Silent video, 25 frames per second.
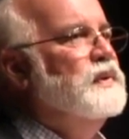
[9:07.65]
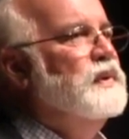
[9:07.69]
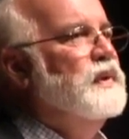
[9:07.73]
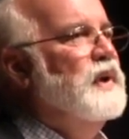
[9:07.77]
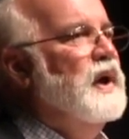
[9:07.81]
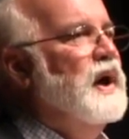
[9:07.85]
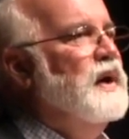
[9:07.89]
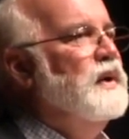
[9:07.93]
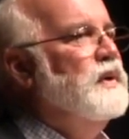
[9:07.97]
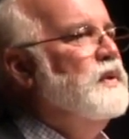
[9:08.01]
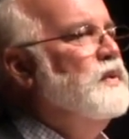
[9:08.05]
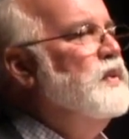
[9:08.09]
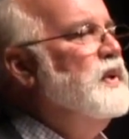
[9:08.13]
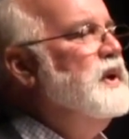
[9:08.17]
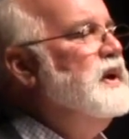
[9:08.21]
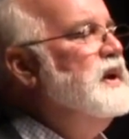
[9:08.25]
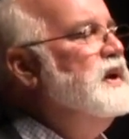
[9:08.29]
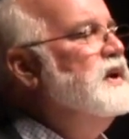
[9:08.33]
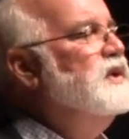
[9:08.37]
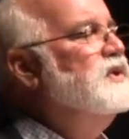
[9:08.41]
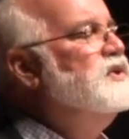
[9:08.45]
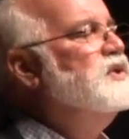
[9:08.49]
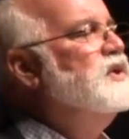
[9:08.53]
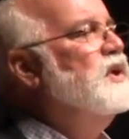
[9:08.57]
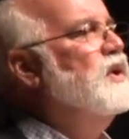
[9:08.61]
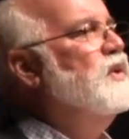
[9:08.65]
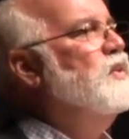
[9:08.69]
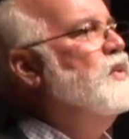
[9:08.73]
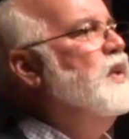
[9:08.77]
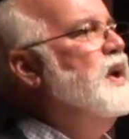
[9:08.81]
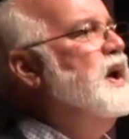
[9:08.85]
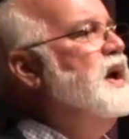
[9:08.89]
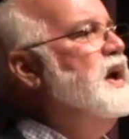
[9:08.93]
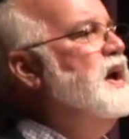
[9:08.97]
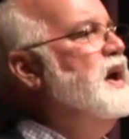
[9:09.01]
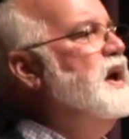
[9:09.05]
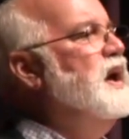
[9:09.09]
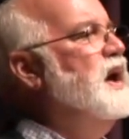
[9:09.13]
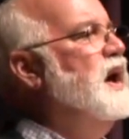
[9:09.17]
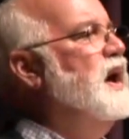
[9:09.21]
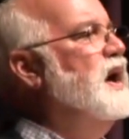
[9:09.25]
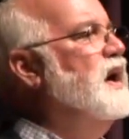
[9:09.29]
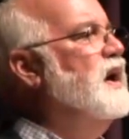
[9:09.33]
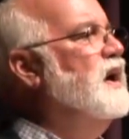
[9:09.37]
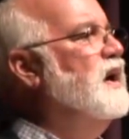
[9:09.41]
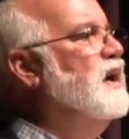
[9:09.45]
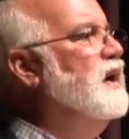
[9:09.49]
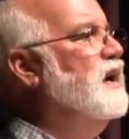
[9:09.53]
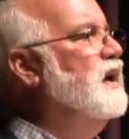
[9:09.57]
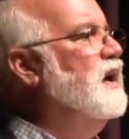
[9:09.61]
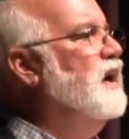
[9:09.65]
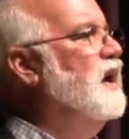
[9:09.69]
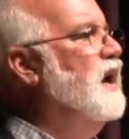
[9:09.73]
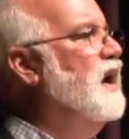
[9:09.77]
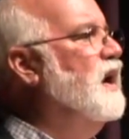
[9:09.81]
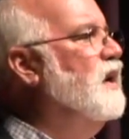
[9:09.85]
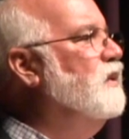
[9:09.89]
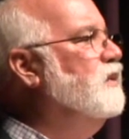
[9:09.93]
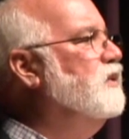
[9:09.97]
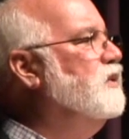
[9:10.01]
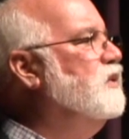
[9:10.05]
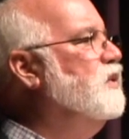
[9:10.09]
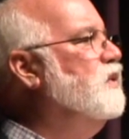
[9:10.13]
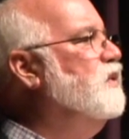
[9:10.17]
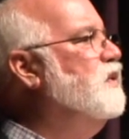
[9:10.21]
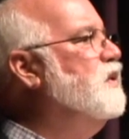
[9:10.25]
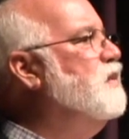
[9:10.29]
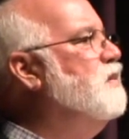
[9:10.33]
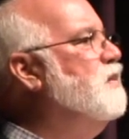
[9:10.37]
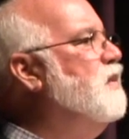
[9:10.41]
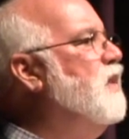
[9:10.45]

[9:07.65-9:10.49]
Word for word: How do we inch our way out to the